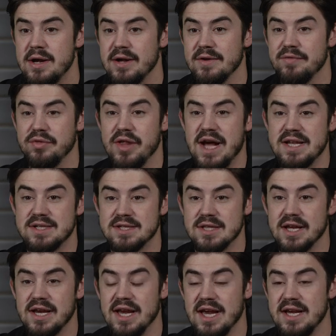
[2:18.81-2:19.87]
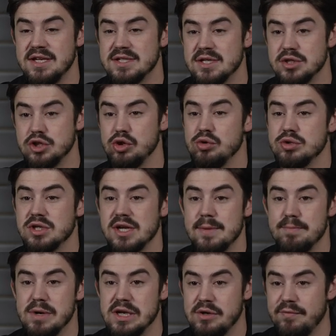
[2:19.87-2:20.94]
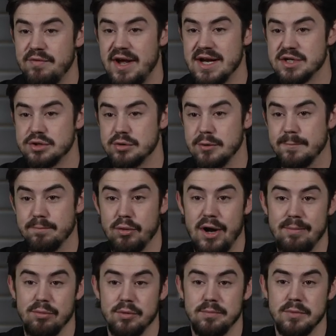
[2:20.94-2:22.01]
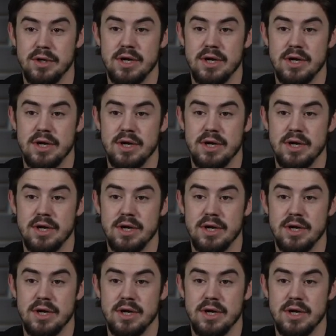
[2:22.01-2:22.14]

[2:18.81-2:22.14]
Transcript: If that's the case, it's usually a manufacturer problem.